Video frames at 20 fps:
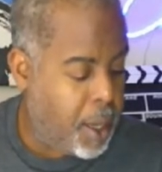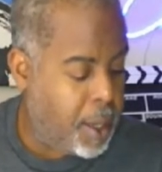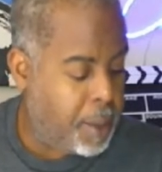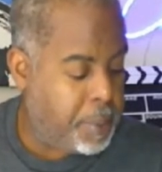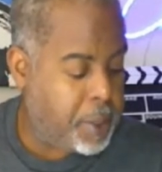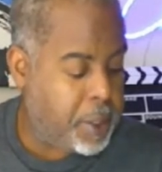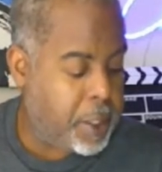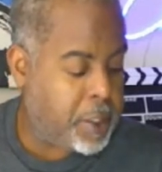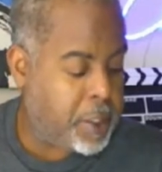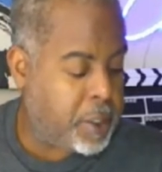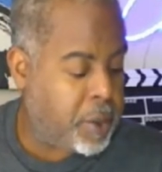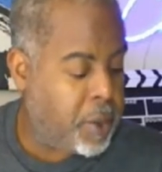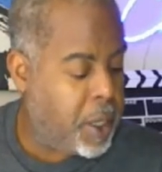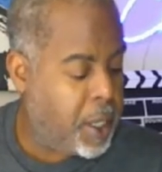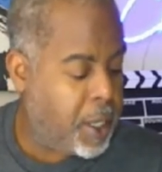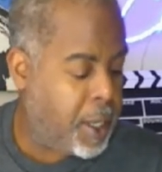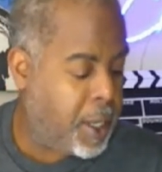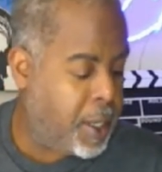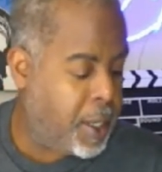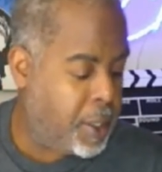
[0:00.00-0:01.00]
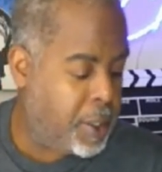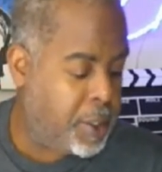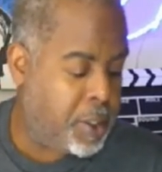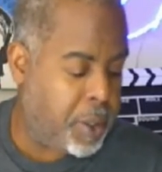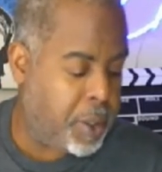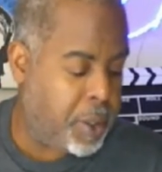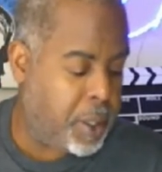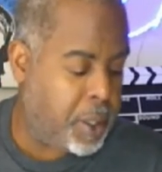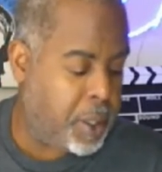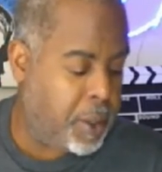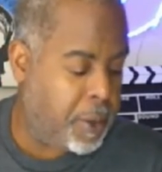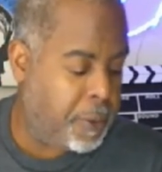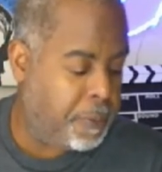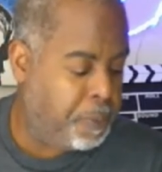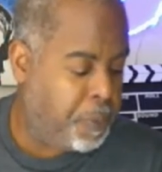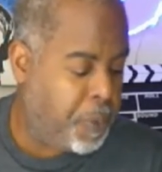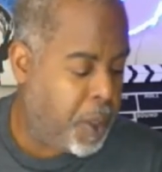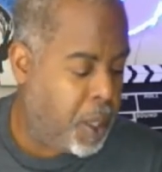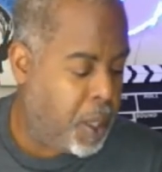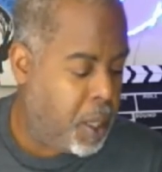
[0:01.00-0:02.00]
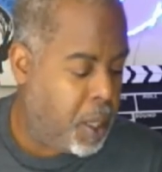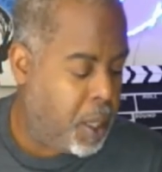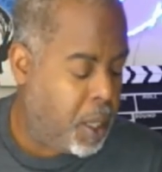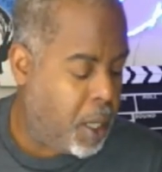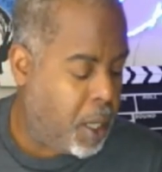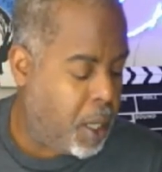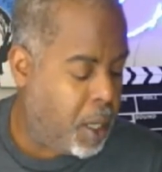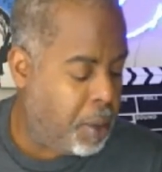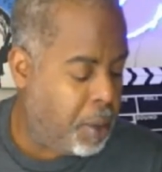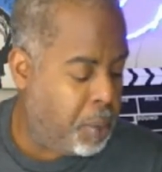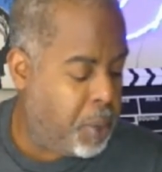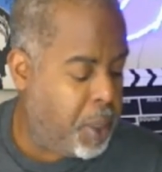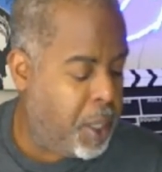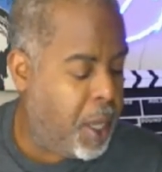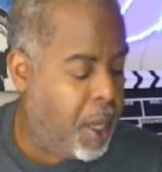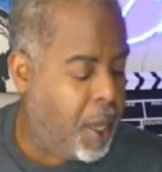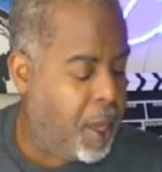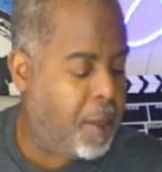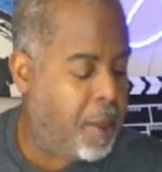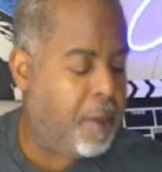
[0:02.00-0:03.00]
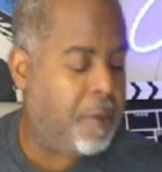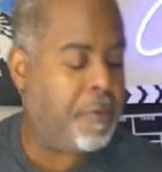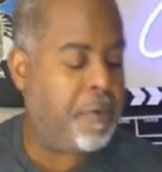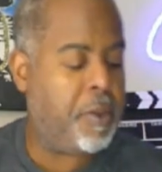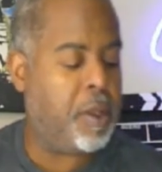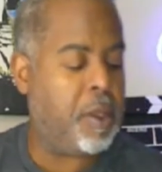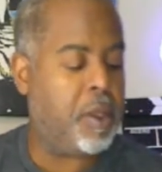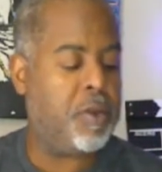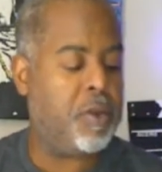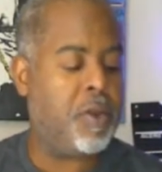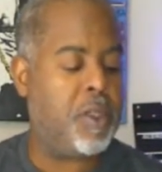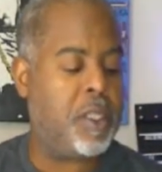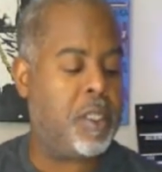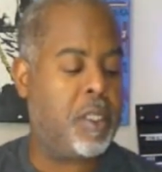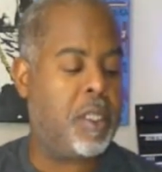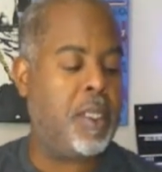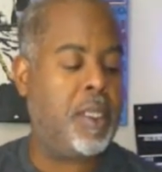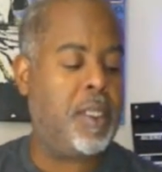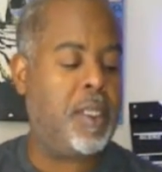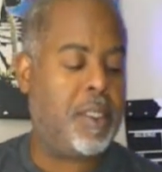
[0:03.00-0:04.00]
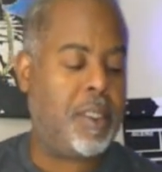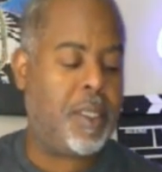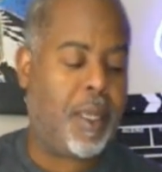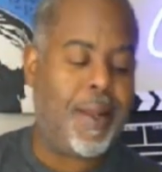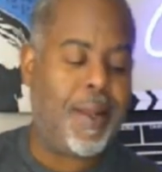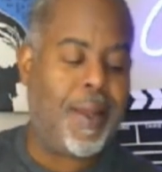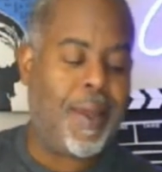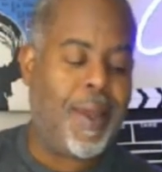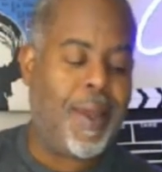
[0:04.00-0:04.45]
But let's go ahead and get into it. We have the Grizzlies